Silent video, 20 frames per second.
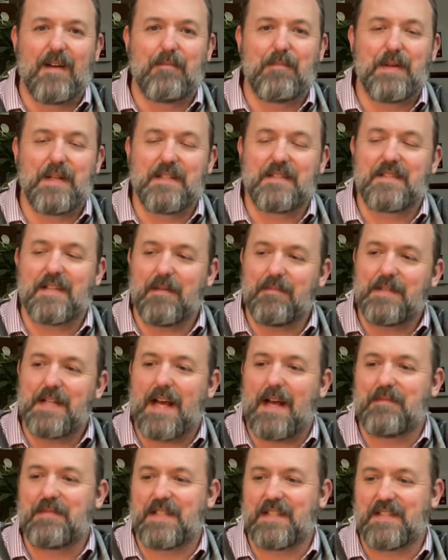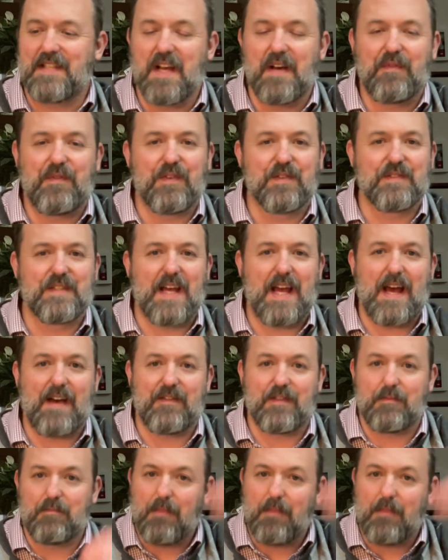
But sometimes it's helpful to have a